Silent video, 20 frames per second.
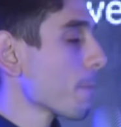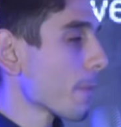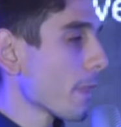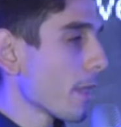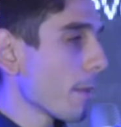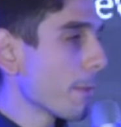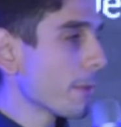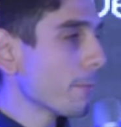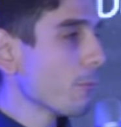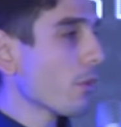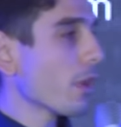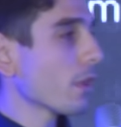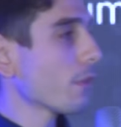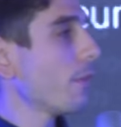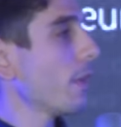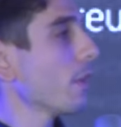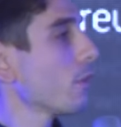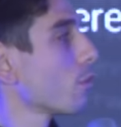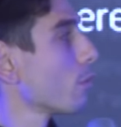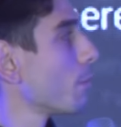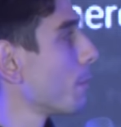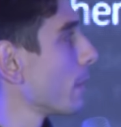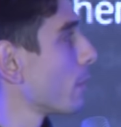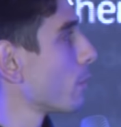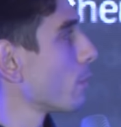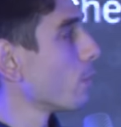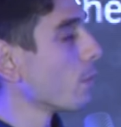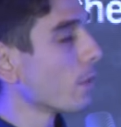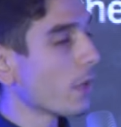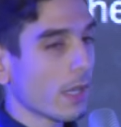A bit more advanced would be
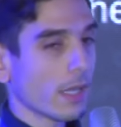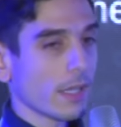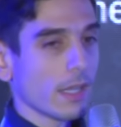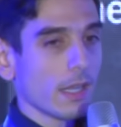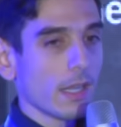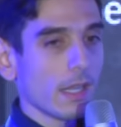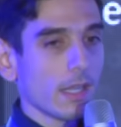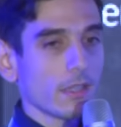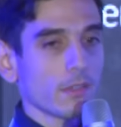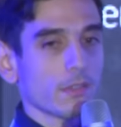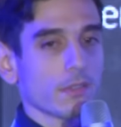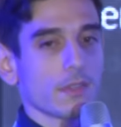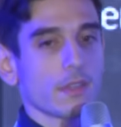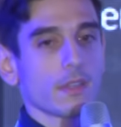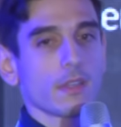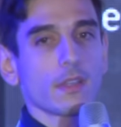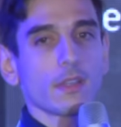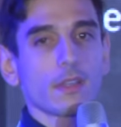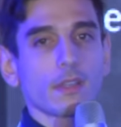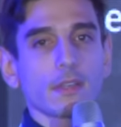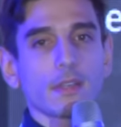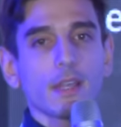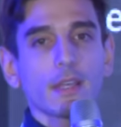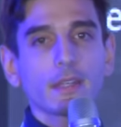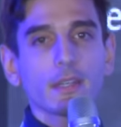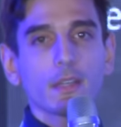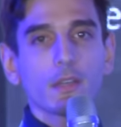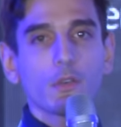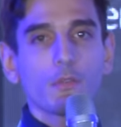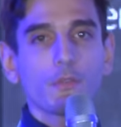to analyze the
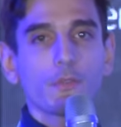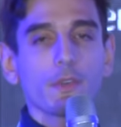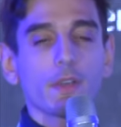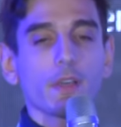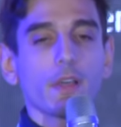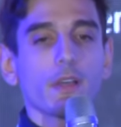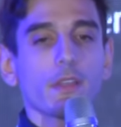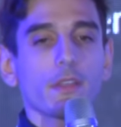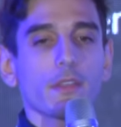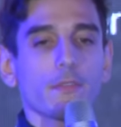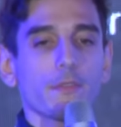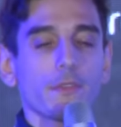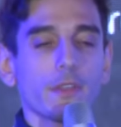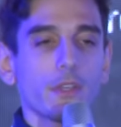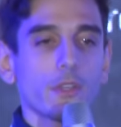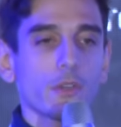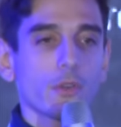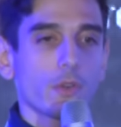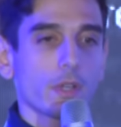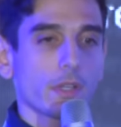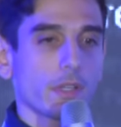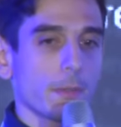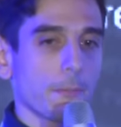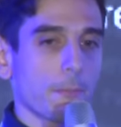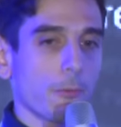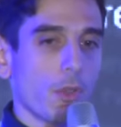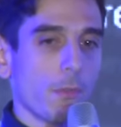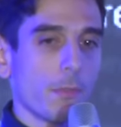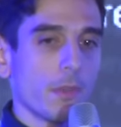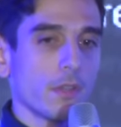data of uh, the video at
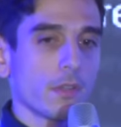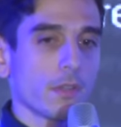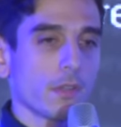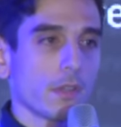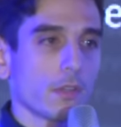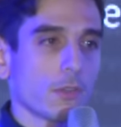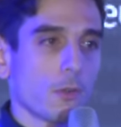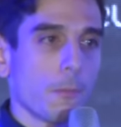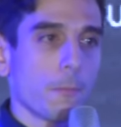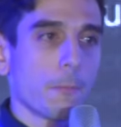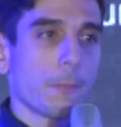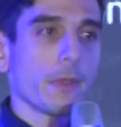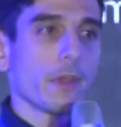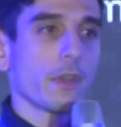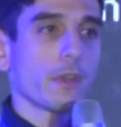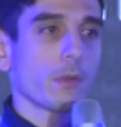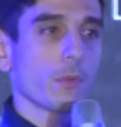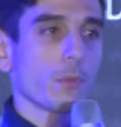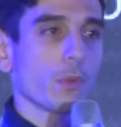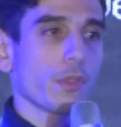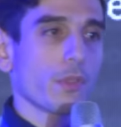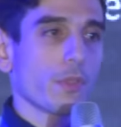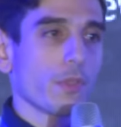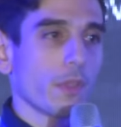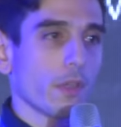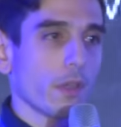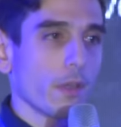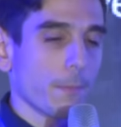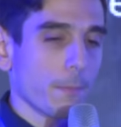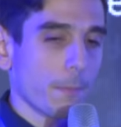deployment and compare with
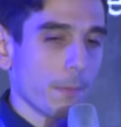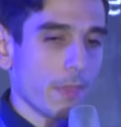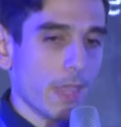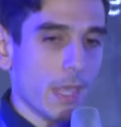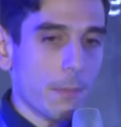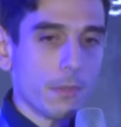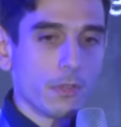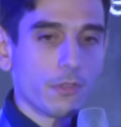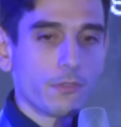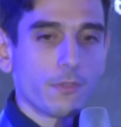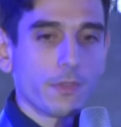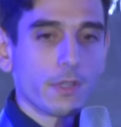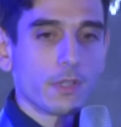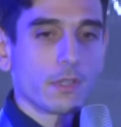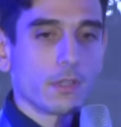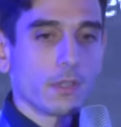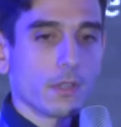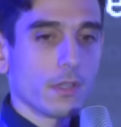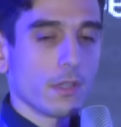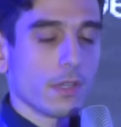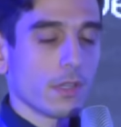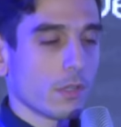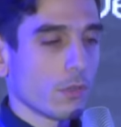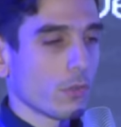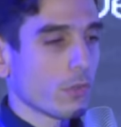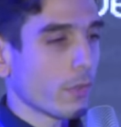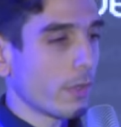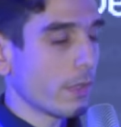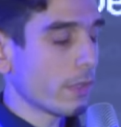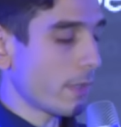um, the image feed uh, at
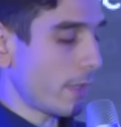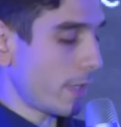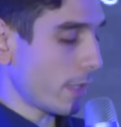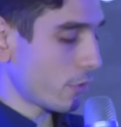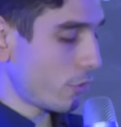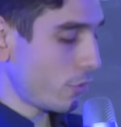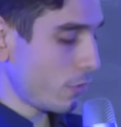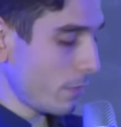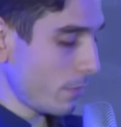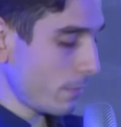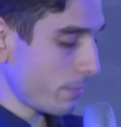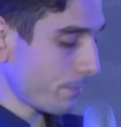user interaction.